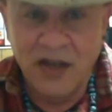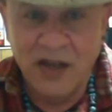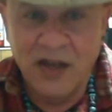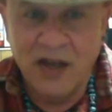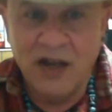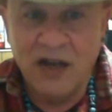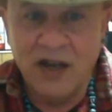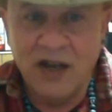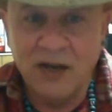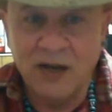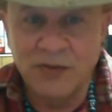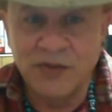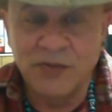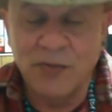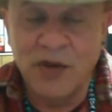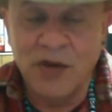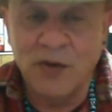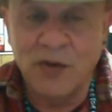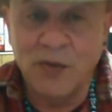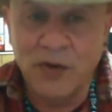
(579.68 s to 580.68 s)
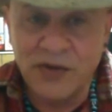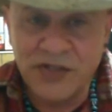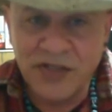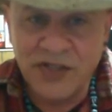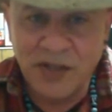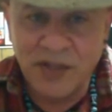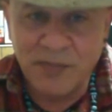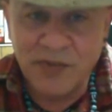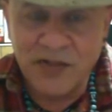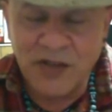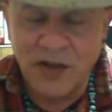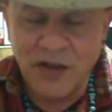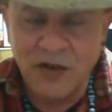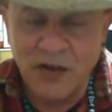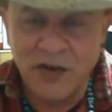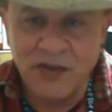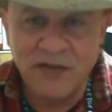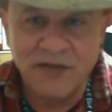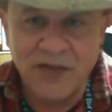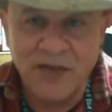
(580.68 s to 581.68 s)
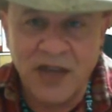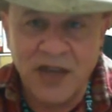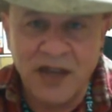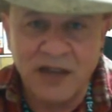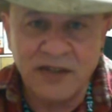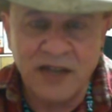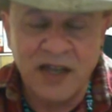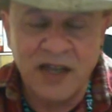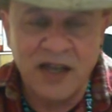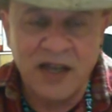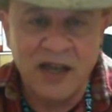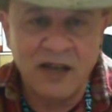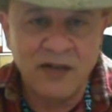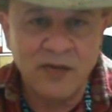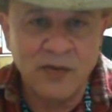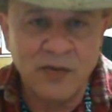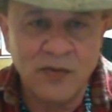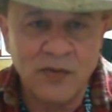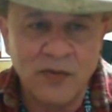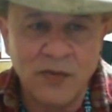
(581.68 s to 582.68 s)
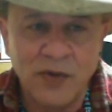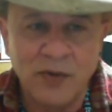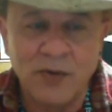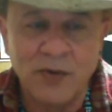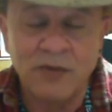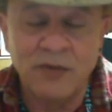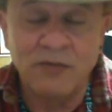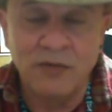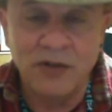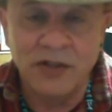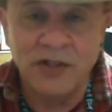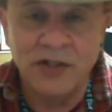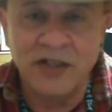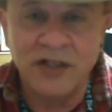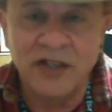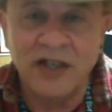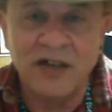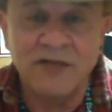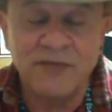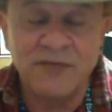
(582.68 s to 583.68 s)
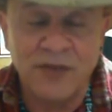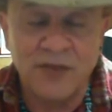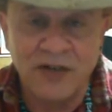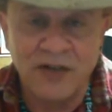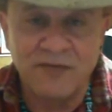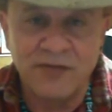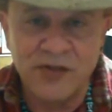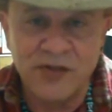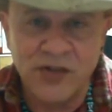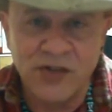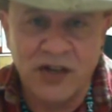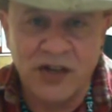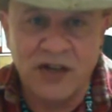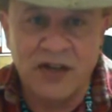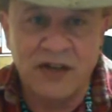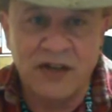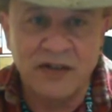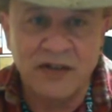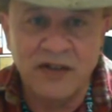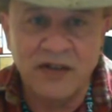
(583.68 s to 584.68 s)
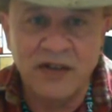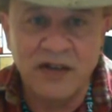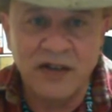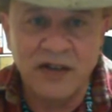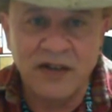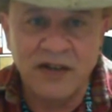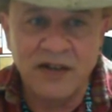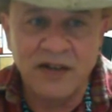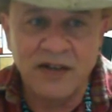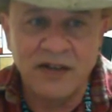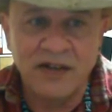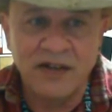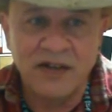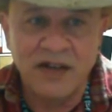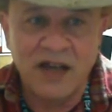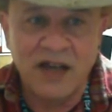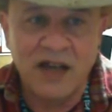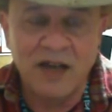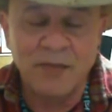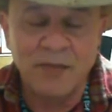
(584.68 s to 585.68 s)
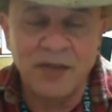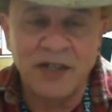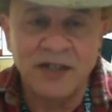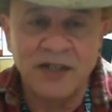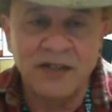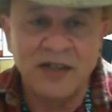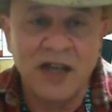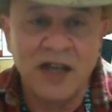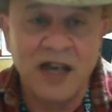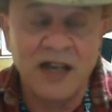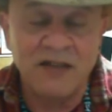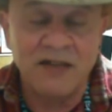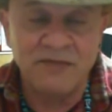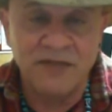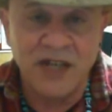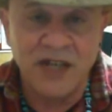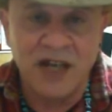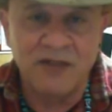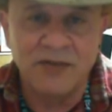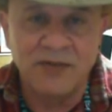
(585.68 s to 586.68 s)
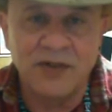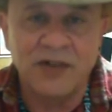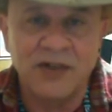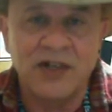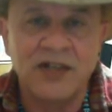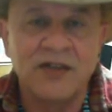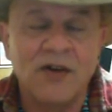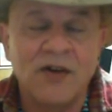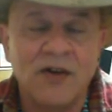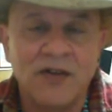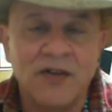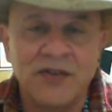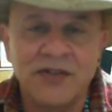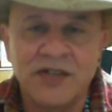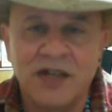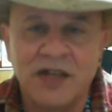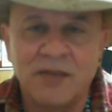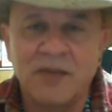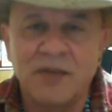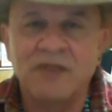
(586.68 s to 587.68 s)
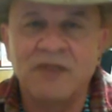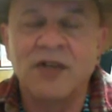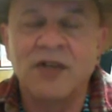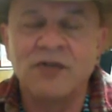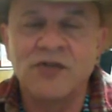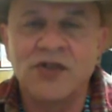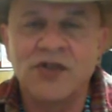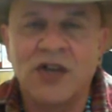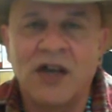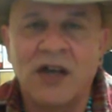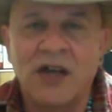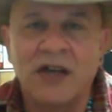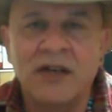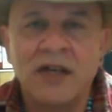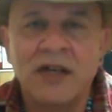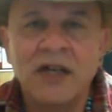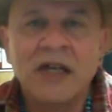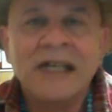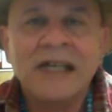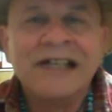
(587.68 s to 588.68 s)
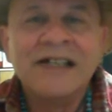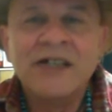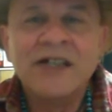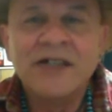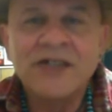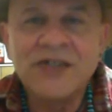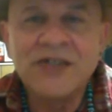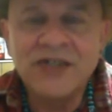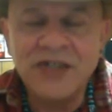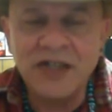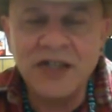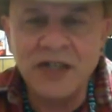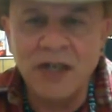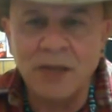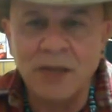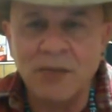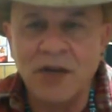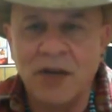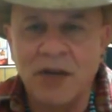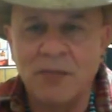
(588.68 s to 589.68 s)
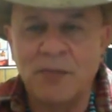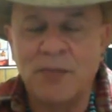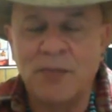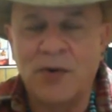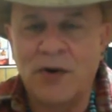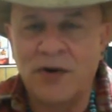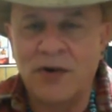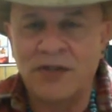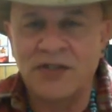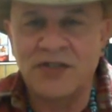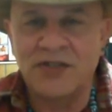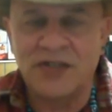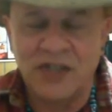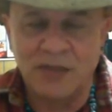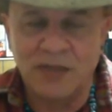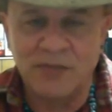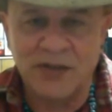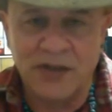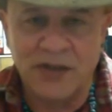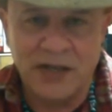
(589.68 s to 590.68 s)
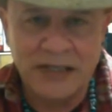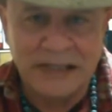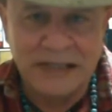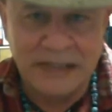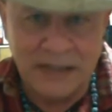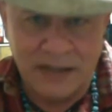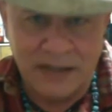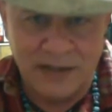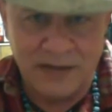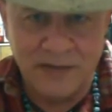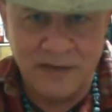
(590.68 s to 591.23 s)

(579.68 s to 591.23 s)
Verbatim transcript: Uh, it was my worst episode in the fact that we were really afraid for John. Uh, I mean, I have never, and all the time I've known John, see him come apart at the seams like he did.